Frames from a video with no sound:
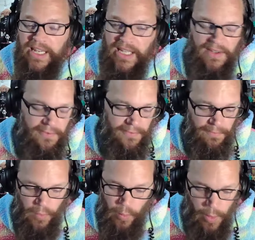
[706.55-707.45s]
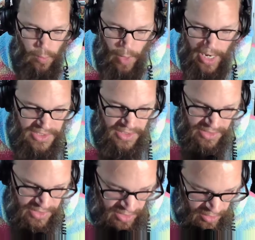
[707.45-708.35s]
If we're watching
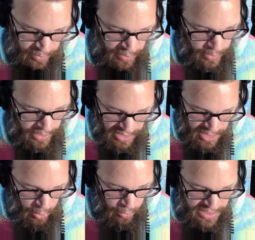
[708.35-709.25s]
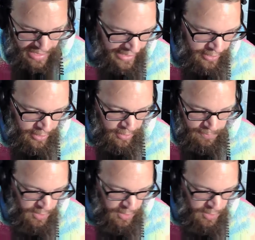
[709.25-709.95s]
the show and we know Tyler